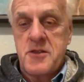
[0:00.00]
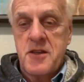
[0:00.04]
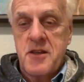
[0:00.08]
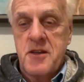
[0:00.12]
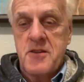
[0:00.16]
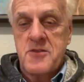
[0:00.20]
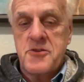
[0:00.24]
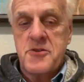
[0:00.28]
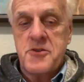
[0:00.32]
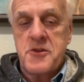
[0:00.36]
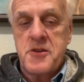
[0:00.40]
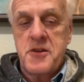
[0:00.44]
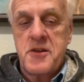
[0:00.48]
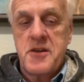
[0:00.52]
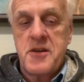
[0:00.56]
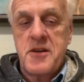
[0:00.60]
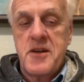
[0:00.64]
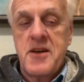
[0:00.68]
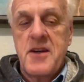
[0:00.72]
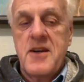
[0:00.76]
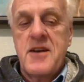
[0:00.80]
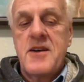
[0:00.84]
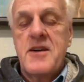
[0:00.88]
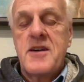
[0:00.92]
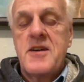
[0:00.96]
luxury,
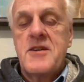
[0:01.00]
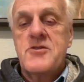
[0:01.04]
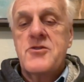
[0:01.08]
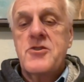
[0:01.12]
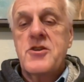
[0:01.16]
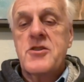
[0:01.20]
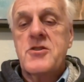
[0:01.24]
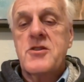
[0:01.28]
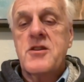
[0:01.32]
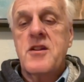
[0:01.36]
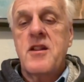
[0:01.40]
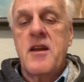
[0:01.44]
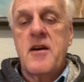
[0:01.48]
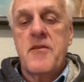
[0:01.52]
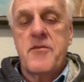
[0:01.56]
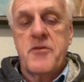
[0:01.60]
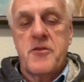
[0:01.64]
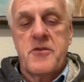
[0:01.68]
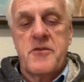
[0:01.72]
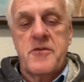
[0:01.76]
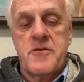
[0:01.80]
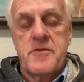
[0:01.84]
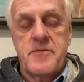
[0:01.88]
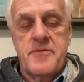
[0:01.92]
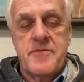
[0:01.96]
just clever.